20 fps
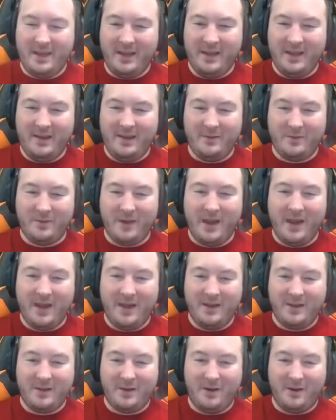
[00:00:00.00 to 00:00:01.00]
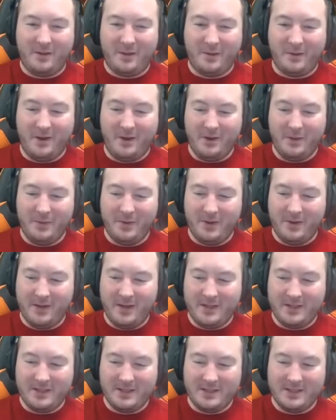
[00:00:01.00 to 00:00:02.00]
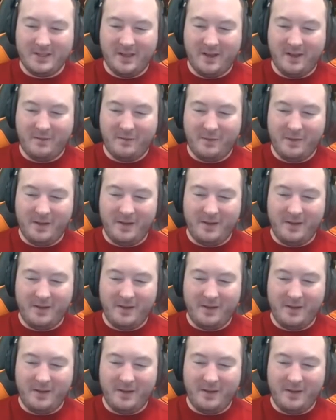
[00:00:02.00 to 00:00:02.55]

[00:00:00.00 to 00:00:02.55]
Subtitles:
he ran through all the buildings and stuff. I